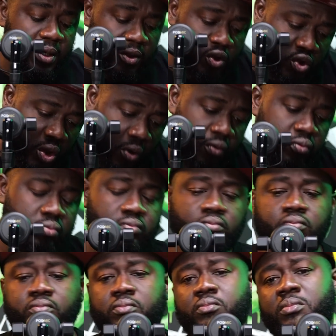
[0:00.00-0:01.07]
So,
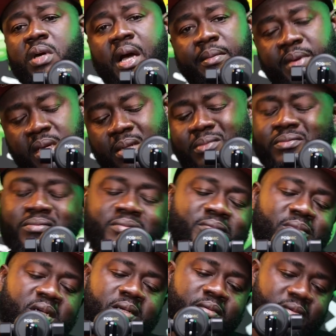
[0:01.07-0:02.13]
I
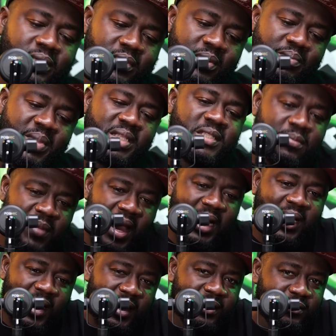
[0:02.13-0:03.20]
mean, metimi
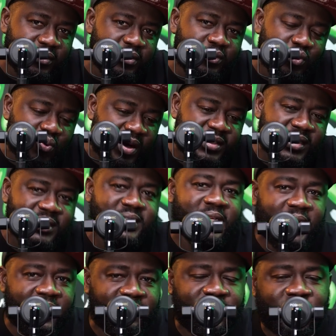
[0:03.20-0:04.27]
aka to a
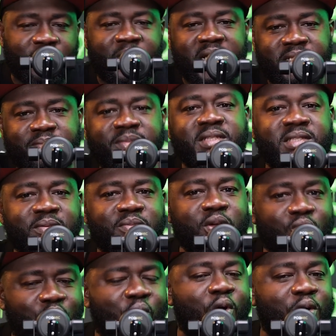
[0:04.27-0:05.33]
certain level, but
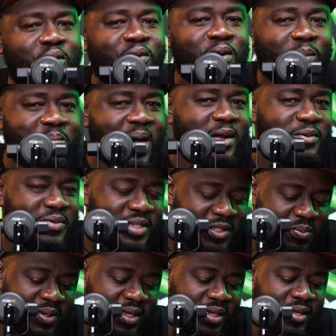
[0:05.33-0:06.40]
mean ko
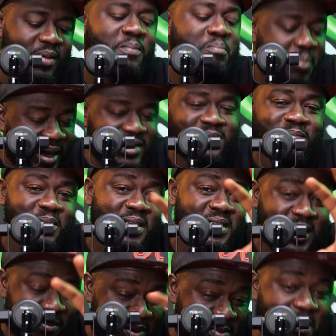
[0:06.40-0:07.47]
boundaries be. But
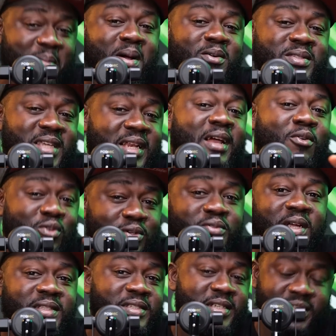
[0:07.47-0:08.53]
the man say na
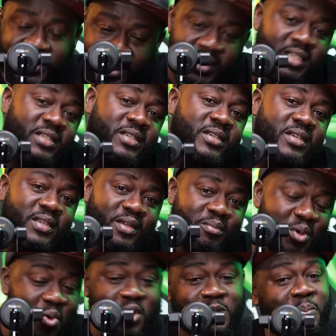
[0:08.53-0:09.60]
contract is shady
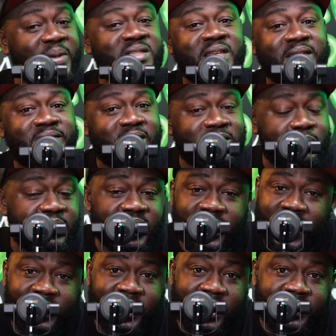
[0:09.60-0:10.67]
because percentage be
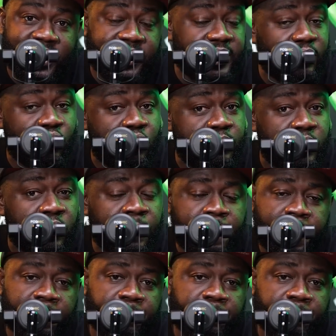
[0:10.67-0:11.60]
near the idea na wom no.